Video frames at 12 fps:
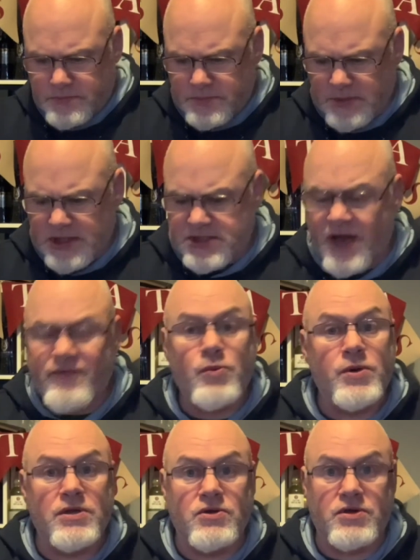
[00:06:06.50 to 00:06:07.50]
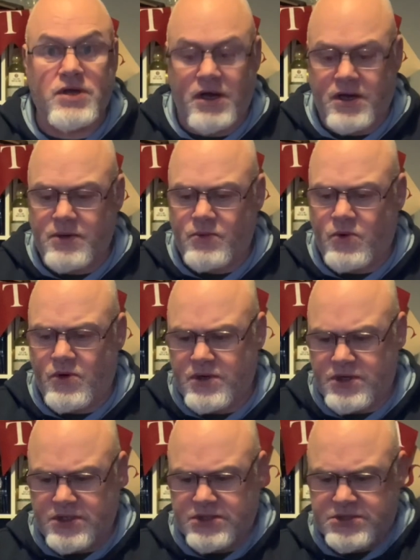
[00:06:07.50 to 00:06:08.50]
Let's have a wee look at what
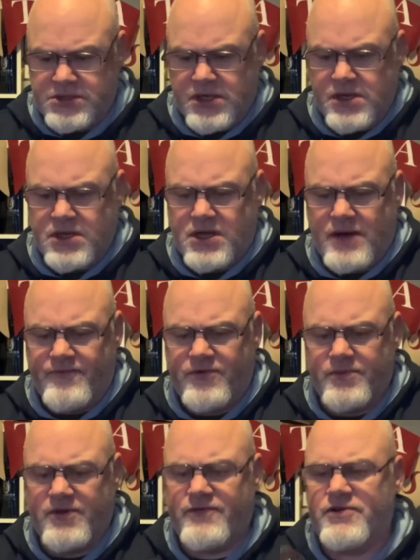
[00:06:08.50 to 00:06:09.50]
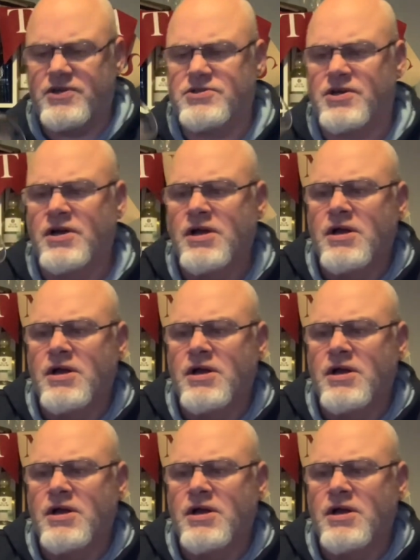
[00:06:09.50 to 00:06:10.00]
has come from the freezer.